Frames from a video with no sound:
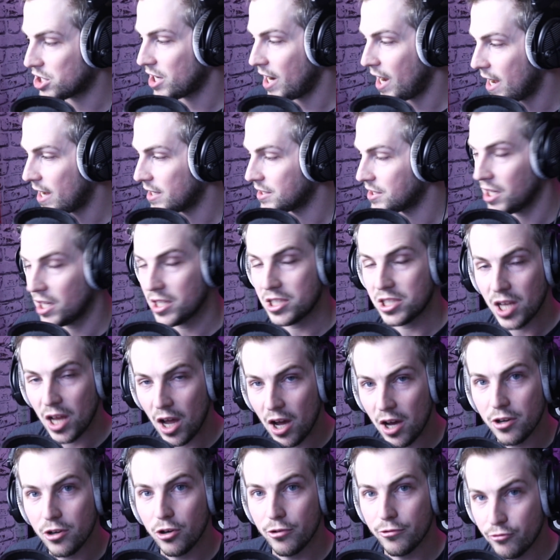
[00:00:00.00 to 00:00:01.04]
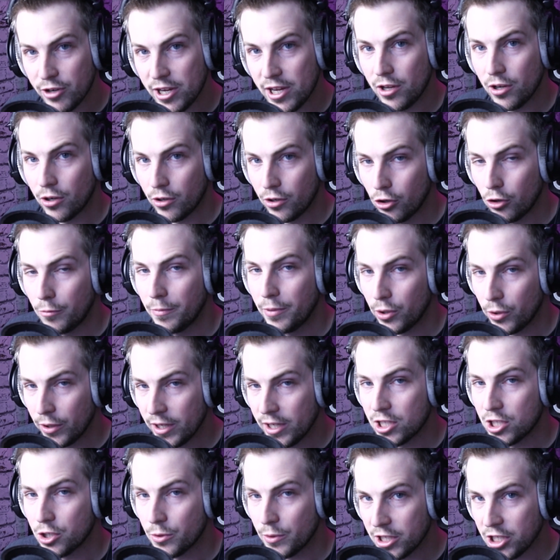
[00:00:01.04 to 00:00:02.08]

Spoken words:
has a ton of recoil built into it